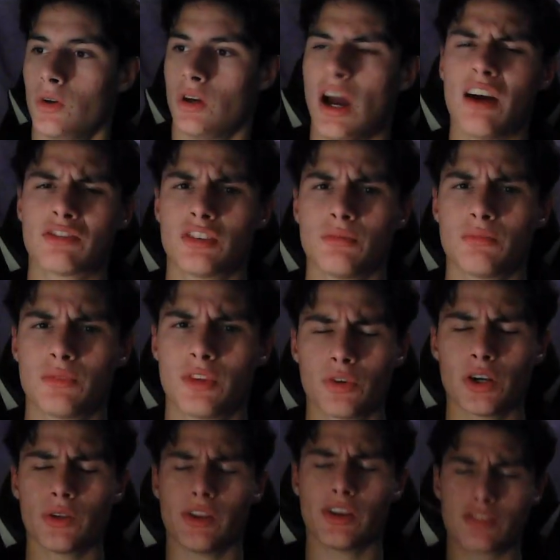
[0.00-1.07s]
Have something
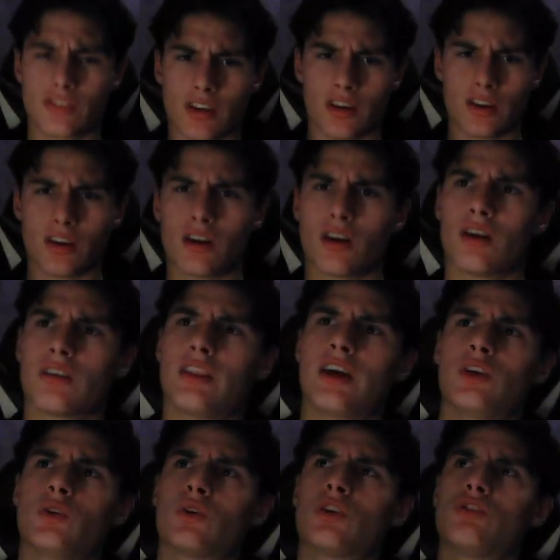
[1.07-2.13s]
realistic that
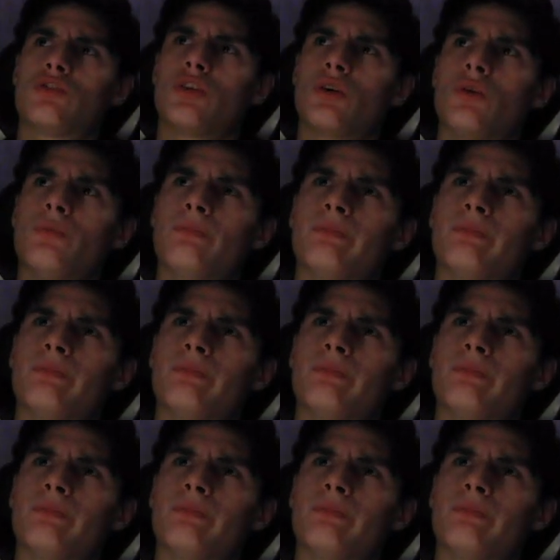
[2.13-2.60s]
you could do.